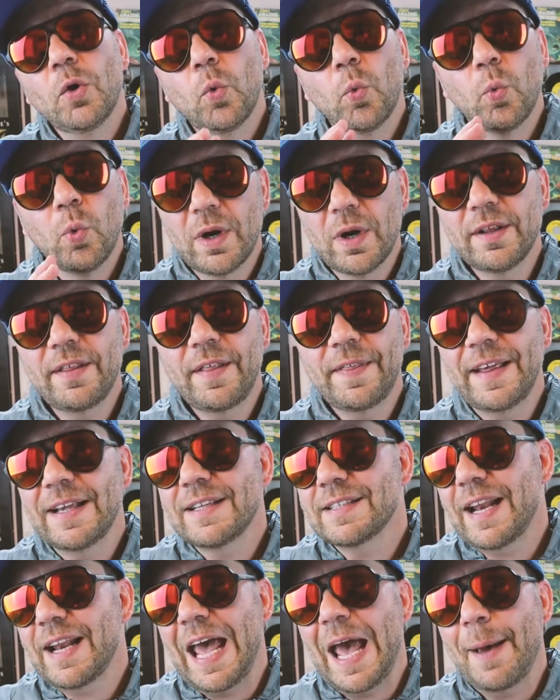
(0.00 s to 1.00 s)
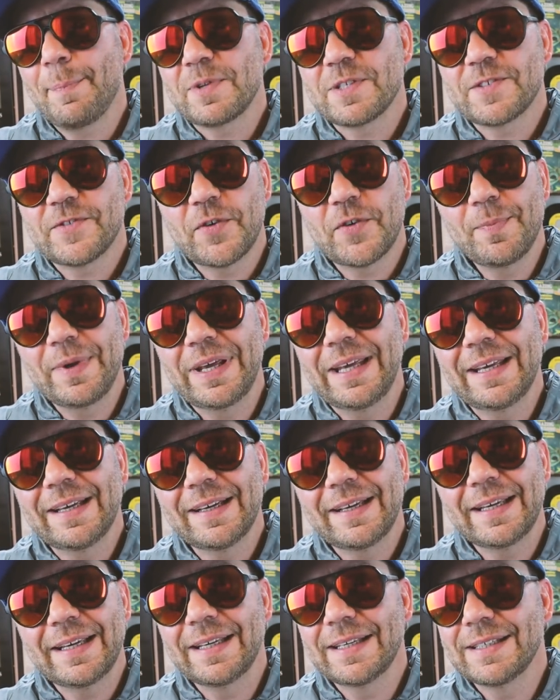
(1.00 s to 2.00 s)
One of the things that happens for
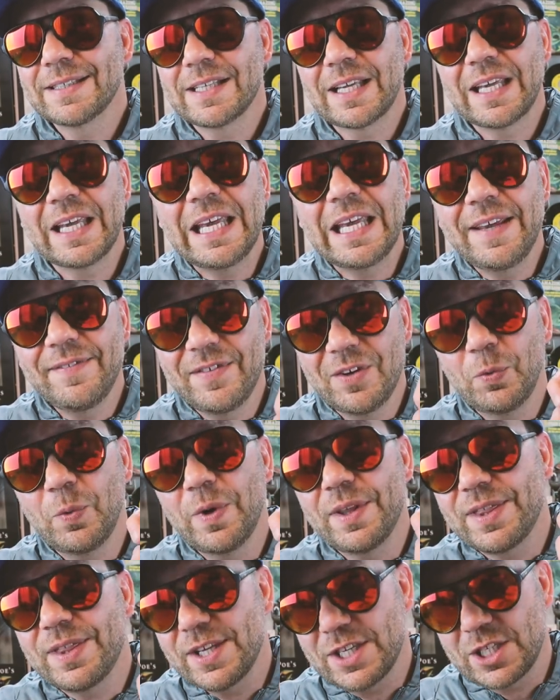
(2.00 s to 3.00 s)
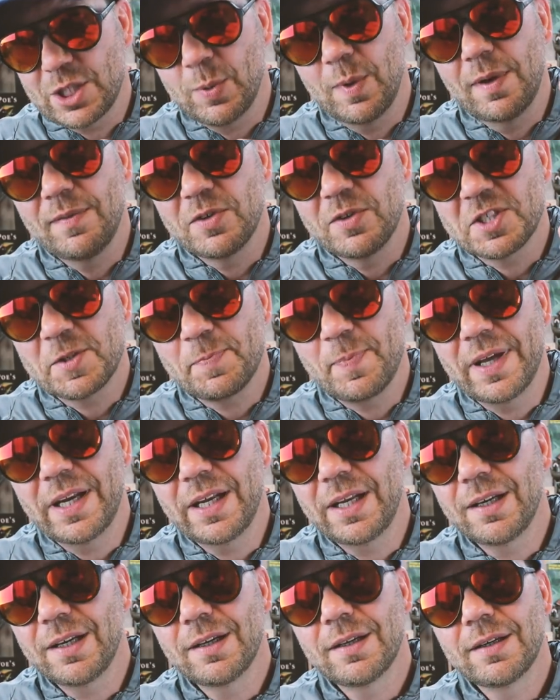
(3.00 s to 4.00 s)
me is even with this swivel
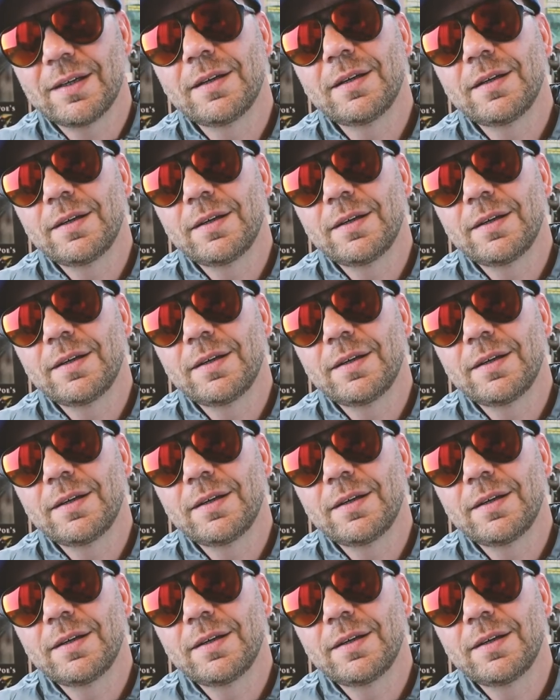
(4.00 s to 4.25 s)
spinning,